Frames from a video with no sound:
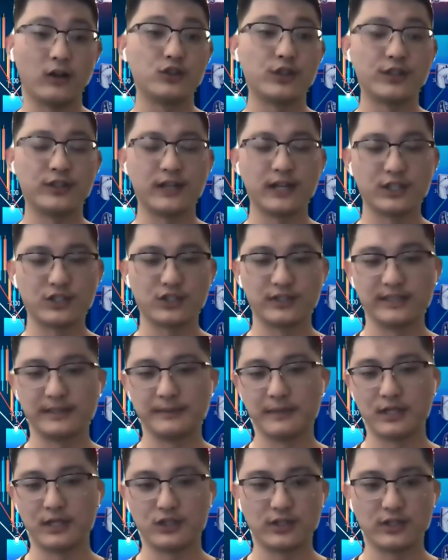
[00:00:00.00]
trader actually
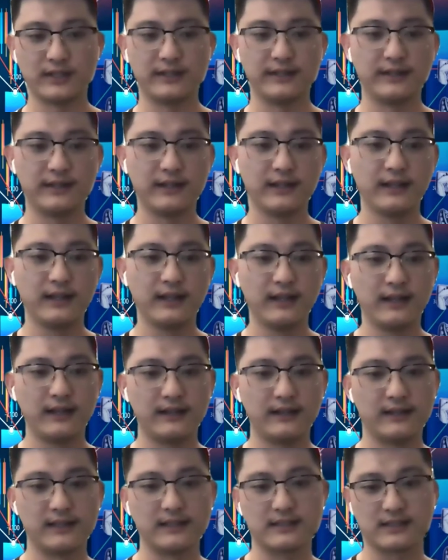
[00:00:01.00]
mentioned
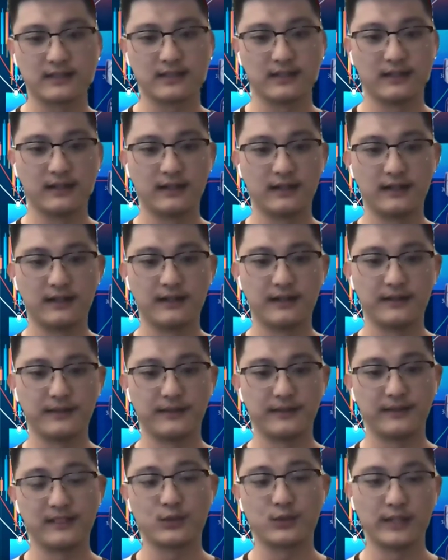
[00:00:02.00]
this
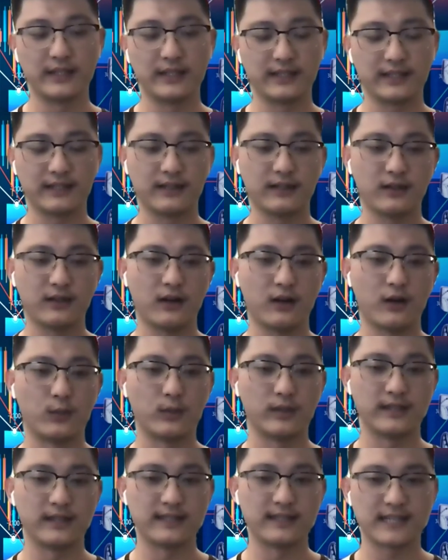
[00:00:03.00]
week on
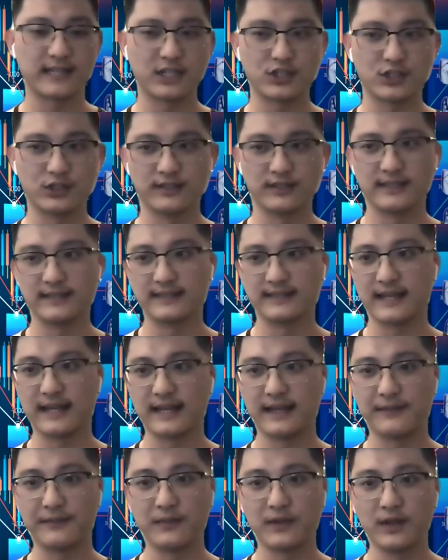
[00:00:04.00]
one of the sessions is
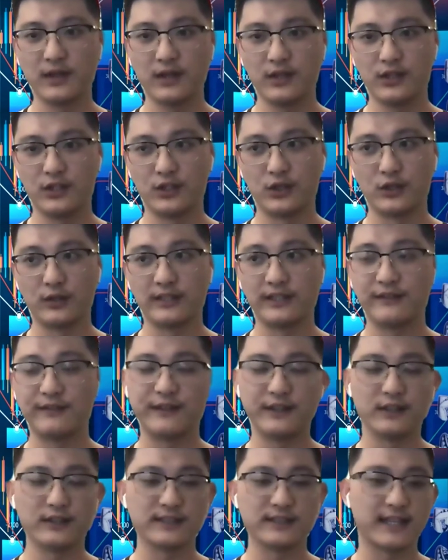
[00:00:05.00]
that, he
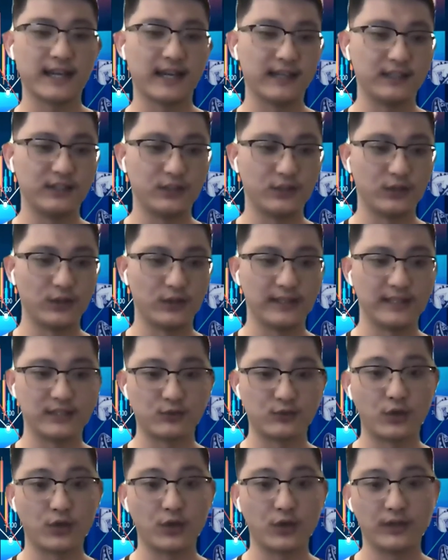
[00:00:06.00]
feels that,
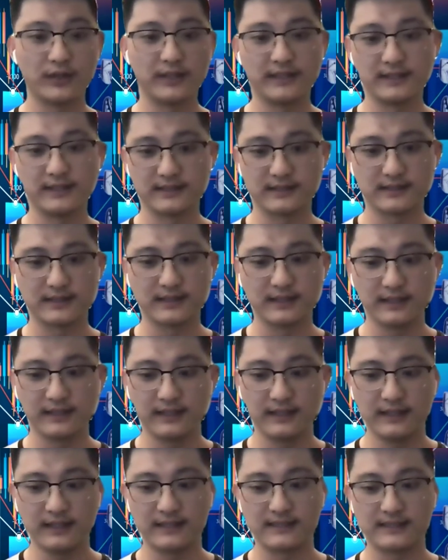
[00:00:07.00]
his role, his
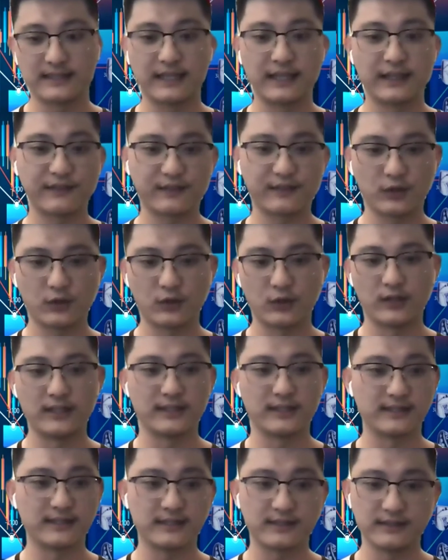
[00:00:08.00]
gift or
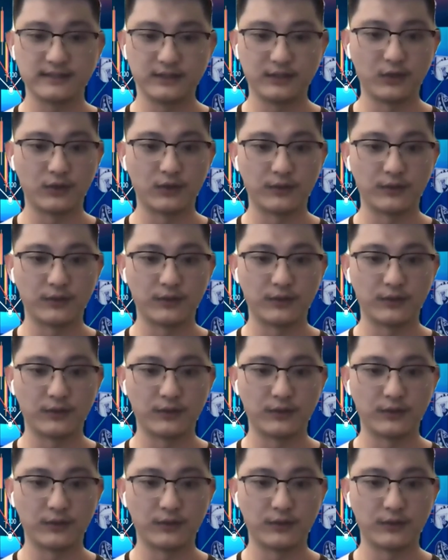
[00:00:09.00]
his,